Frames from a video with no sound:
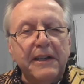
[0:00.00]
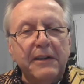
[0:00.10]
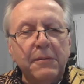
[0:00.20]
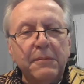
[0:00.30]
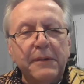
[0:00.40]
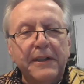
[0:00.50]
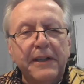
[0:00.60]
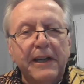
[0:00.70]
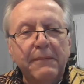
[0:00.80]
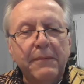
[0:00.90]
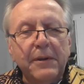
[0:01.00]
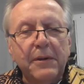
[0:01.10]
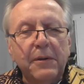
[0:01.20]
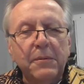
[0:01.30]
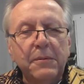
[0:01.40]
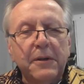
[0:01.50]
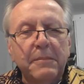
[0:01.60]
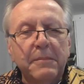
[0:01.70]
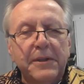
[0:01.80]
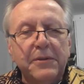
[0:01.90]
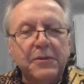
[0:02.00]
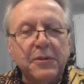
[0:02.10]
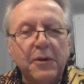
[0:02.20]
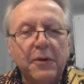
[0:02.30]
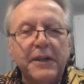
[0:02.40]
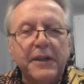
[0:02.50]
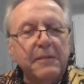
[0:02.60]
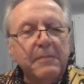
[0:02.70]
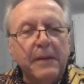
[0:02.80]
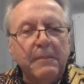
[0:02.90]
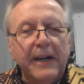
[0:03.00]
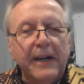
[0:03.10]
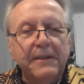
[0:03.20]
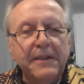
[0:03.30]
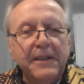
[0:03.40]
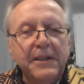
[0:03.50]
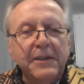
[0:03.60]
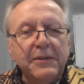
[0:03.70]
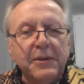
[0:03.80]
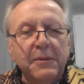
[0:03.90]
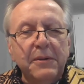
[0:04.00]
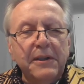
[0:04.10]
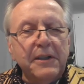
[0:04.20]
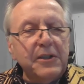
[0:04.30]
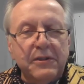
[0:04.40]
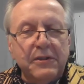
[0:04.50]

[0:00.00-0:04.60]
I already have the whole complete story in my mind, so I just